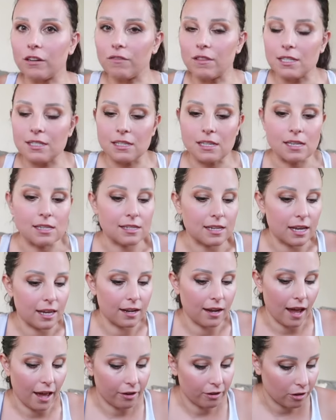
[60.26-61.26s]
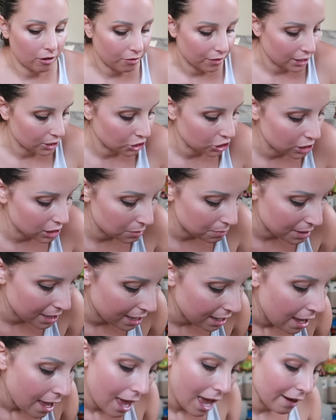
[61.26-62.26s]
of the season. I don't know. That's just
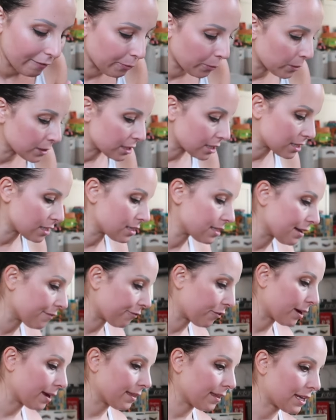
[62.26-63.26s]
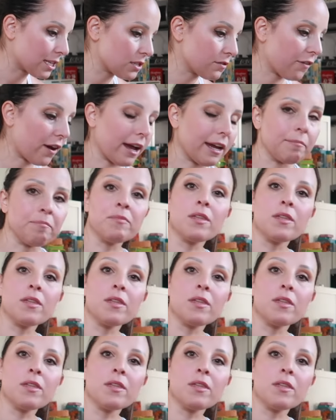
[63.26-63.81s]
me. Everyone does it different. That's fine.